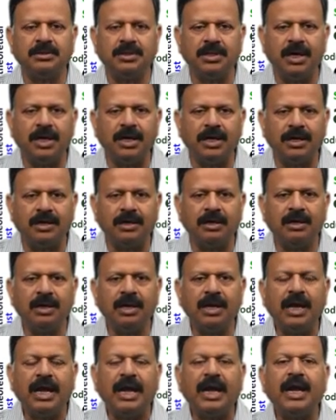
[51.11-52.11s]
theory
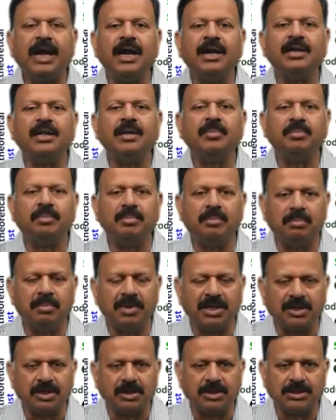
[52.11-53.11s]
and the
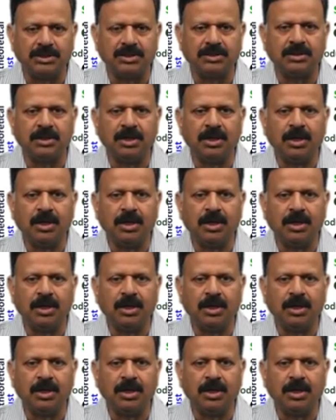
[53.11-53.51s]
methods.